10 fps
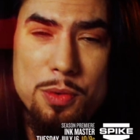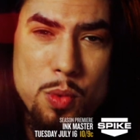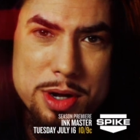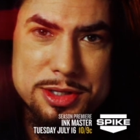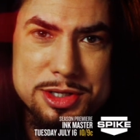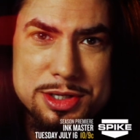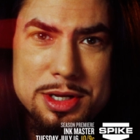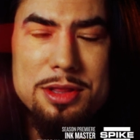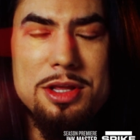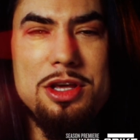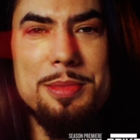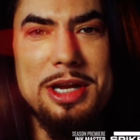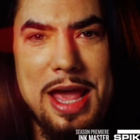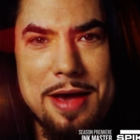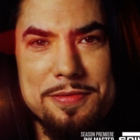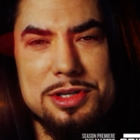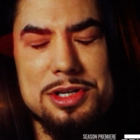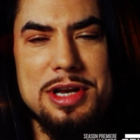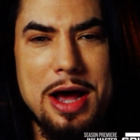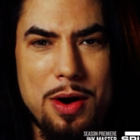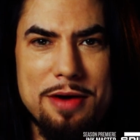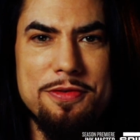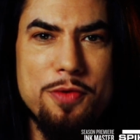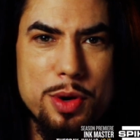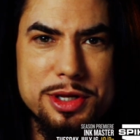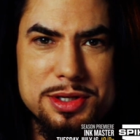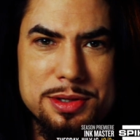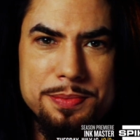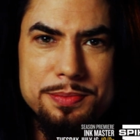For once, the human canvases now have a voice.